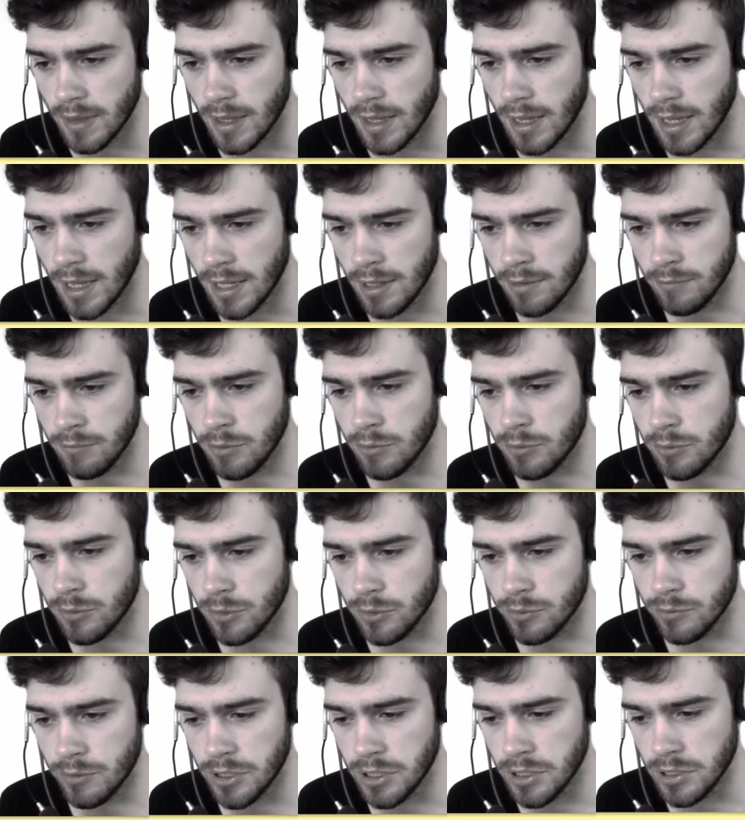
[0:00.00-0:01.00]
and we were
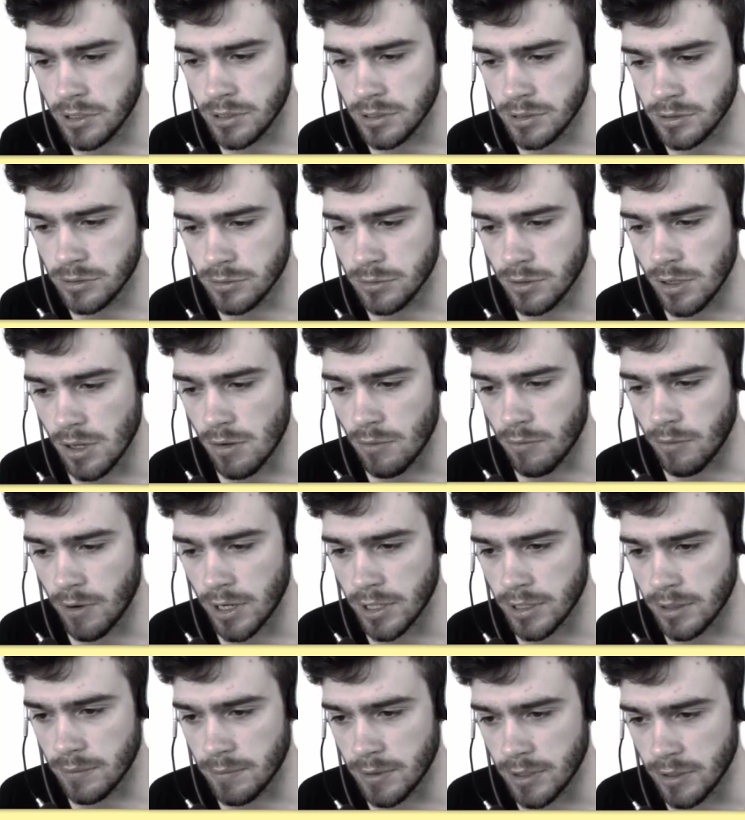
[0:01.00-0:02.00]
already doing
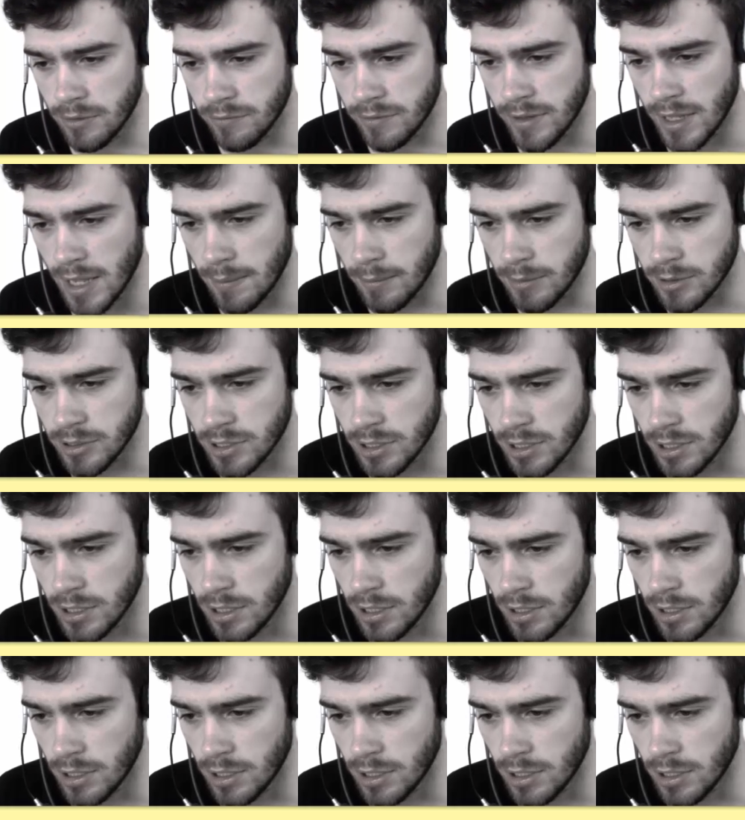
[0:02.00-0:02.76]
quite a bit of damage.